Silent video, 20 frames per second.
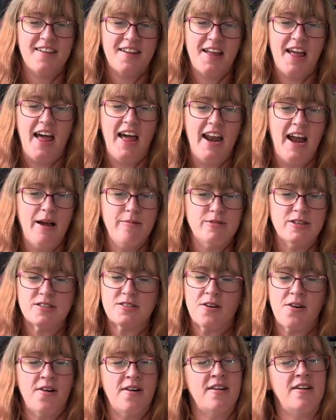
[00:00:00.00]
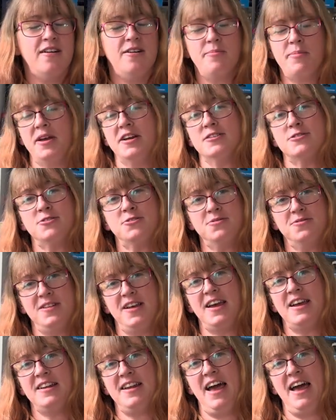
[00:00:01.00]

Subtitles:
And I'm just going, oh man, it's too late